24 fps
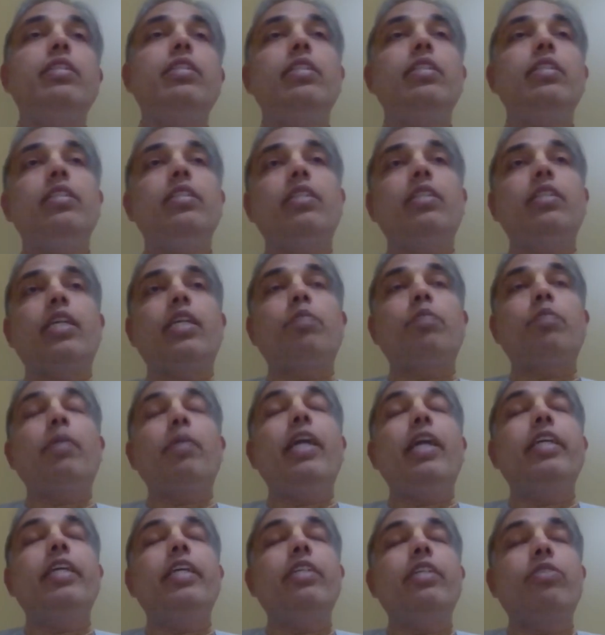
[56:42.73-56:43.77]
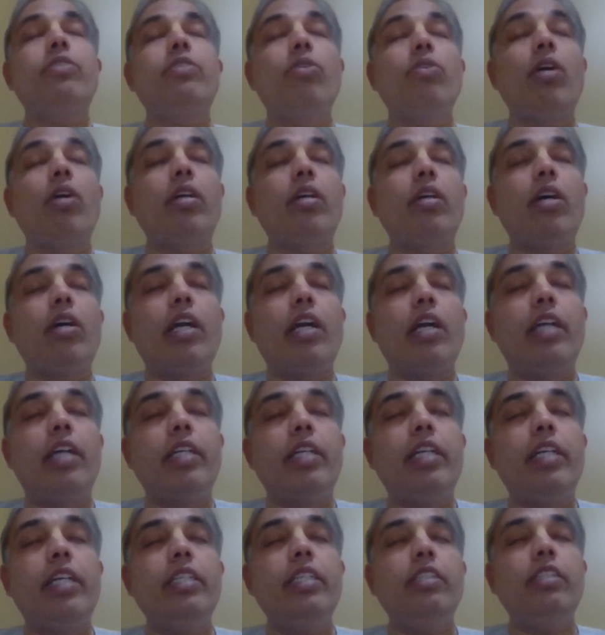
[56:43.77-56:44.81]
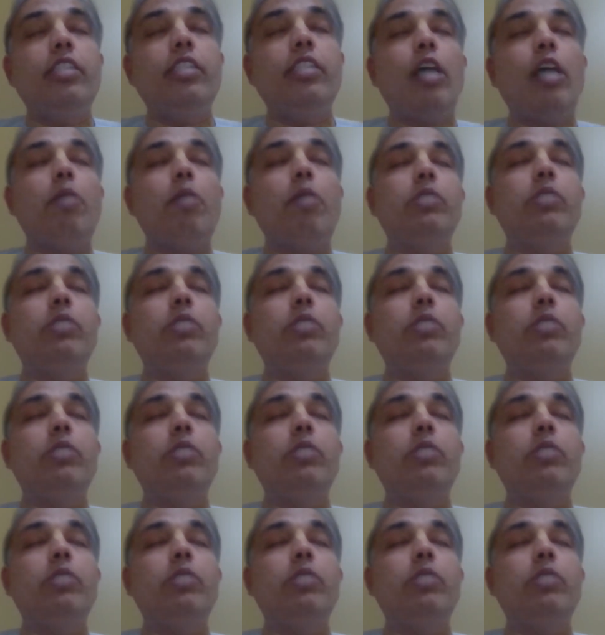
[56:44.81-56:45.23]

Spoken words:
He is explaining it to Lord Narayan. That is his job.